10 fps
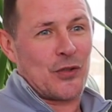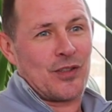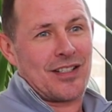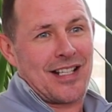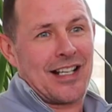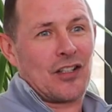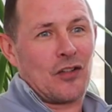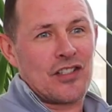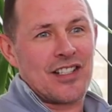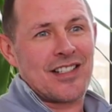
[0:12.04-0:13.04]
sure that
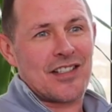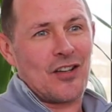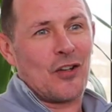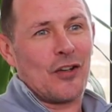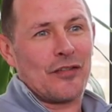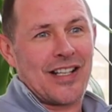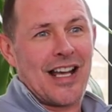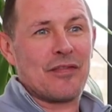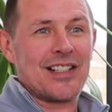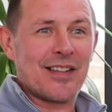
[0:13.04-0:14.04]
technology does a lot of the
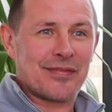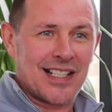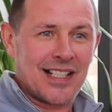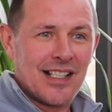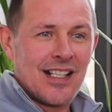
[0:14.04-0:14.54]
heavy lifting.